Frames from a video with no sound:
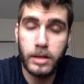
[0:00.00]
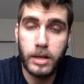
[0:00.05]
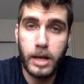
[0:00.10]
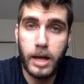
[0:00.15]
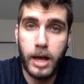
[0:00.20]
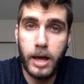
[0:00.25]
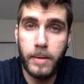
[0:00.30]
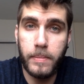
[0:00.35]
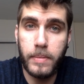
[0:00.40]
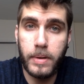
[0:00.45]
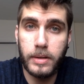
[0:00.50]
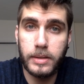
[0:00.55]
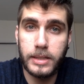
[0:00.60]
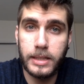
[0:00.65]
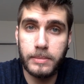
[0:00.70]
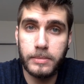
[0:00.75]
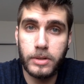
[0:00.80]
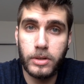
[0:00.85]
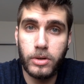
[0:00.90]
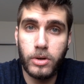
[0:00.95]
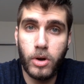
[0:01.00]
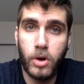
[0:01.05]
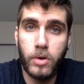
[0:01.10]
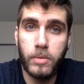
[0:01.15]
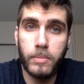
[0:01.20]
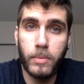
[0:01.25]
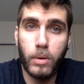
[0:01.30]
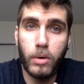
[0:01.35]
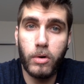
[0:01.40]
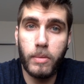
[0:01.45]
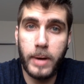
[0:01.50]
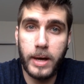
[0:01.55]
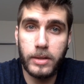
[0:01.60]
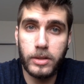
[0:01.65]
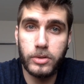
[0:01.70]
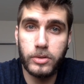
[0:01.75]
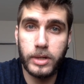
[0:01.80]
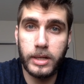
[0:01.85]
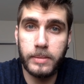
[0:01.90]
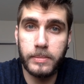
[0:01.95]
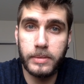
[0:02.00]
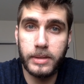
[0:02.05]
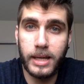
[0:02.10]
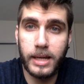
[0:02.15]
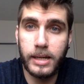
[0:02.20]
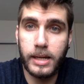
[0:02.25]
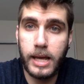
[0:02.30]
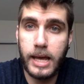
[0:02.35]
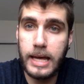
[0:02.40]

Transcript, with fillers: um, seem to know more about the dream than